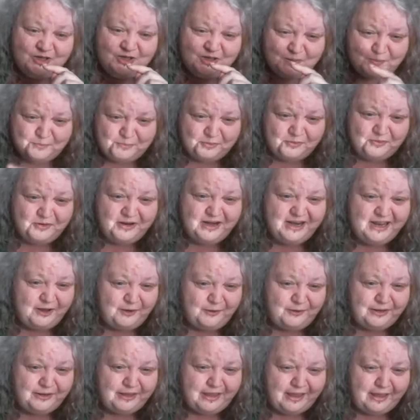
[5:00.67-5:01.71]
you're pretty
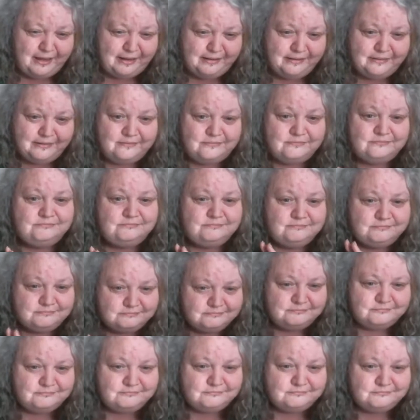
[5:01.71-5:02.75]
okay.
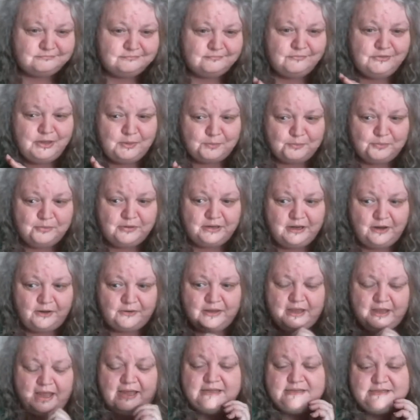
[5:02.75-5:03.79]
You're pretty
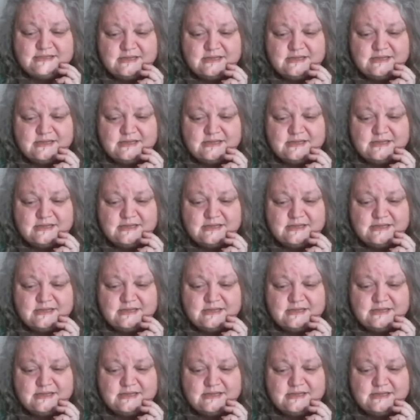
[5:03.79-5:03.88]
okay.